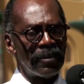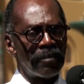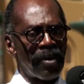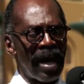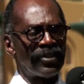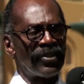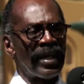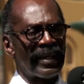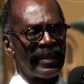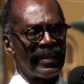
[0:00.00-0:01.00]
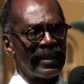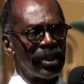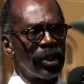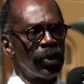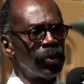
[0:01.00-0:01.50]
the project
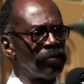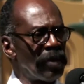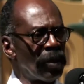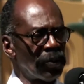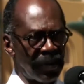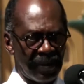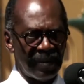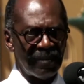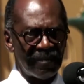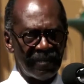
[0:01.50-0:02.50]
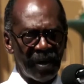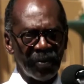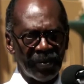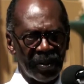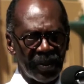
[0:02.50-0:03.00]
includes both
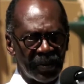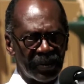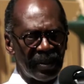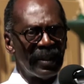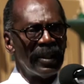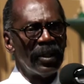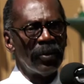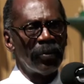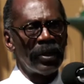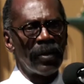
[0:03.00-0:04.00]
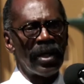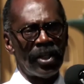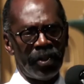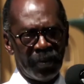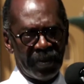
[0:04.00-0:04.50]
of those. We
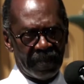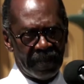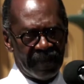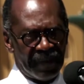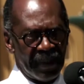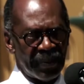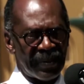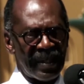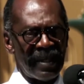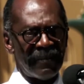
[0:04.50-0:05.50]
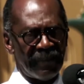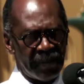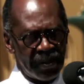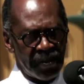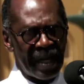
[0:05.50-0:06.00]
want you to feel
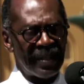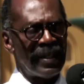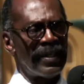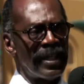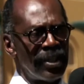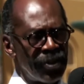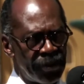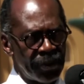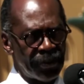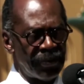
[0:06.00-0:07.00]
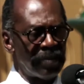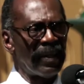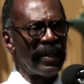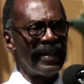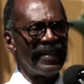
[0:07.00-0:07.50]
safe when you're out here and your
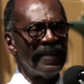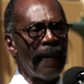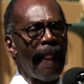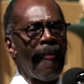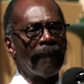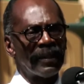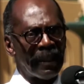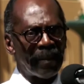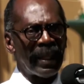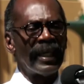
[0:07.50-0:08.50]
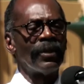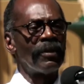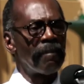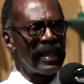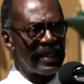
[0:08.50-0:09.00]
children are playing, but they're
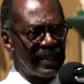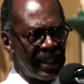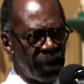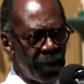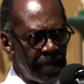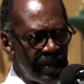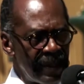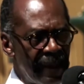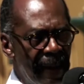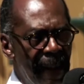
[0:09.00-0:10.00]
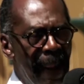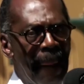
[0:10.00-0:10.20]
playing on the best equipment.